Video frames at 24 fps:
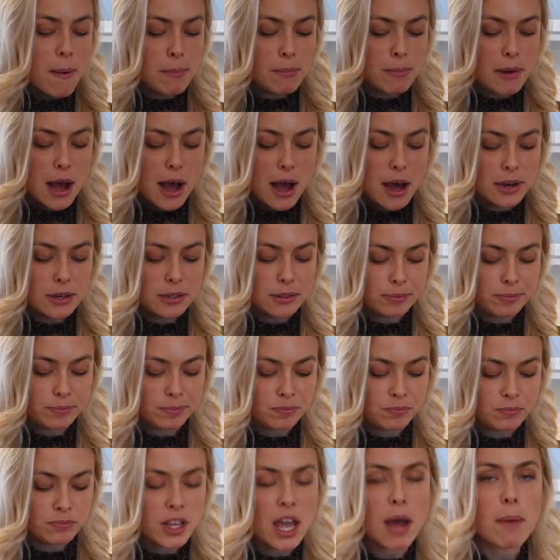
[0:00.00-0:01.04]
but
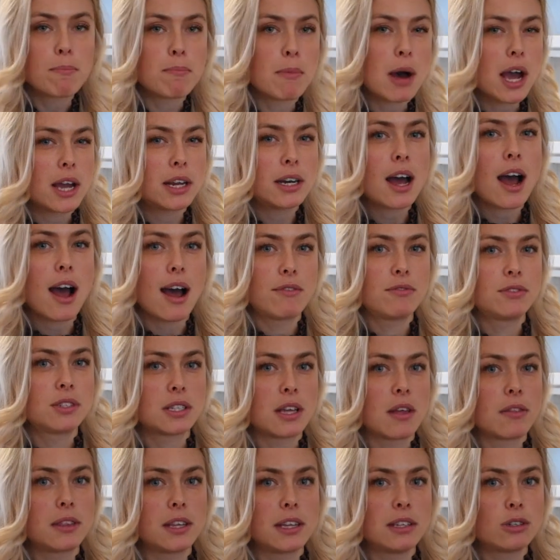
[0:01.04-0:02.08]
that might have
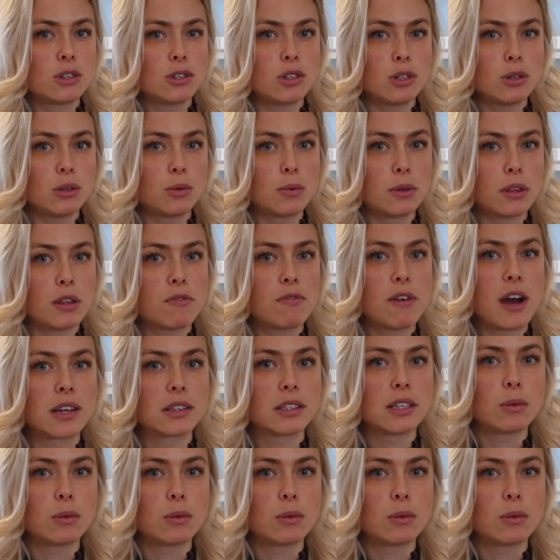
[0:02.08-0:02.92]
something to do with the fact